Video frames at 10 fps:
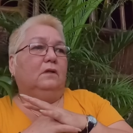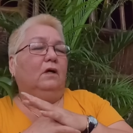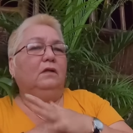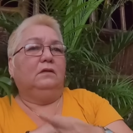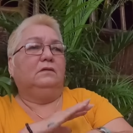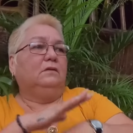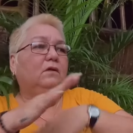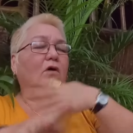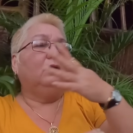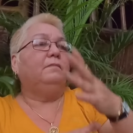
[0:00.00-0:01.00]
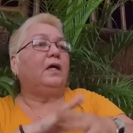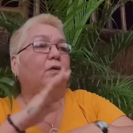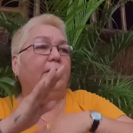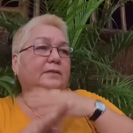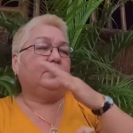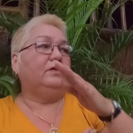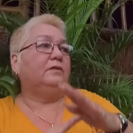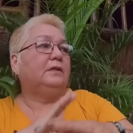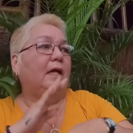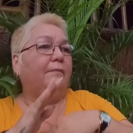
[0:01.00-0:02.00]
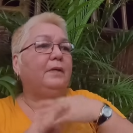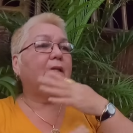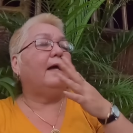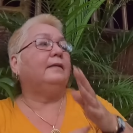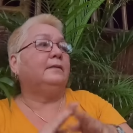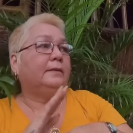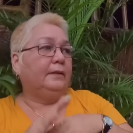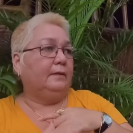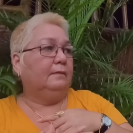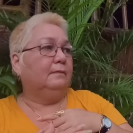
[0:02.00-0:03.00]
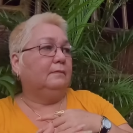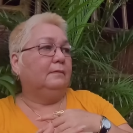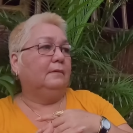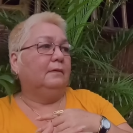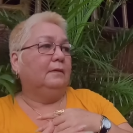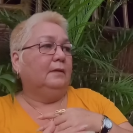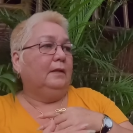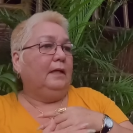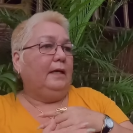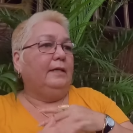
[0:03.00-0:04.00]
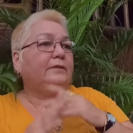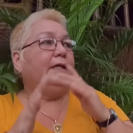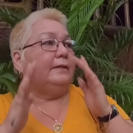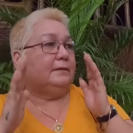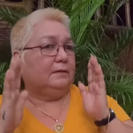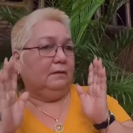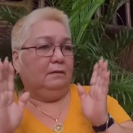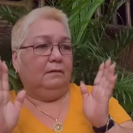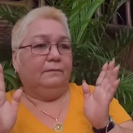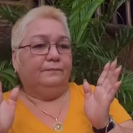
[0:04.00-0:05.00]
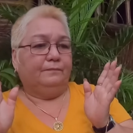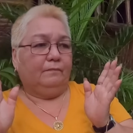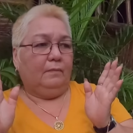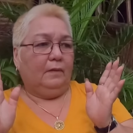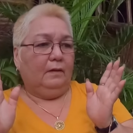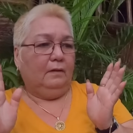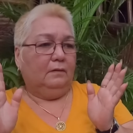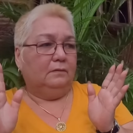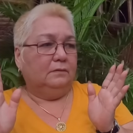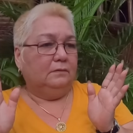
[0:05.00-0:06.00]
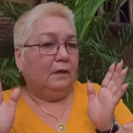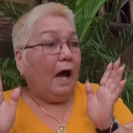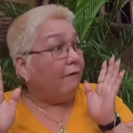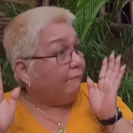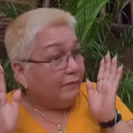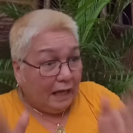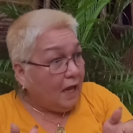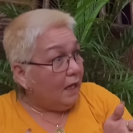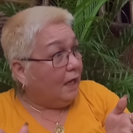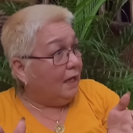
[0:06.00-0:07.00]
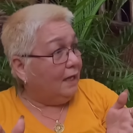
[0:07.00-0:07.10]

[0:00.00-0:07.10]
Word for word: all all my questions have been answered in just uh, half day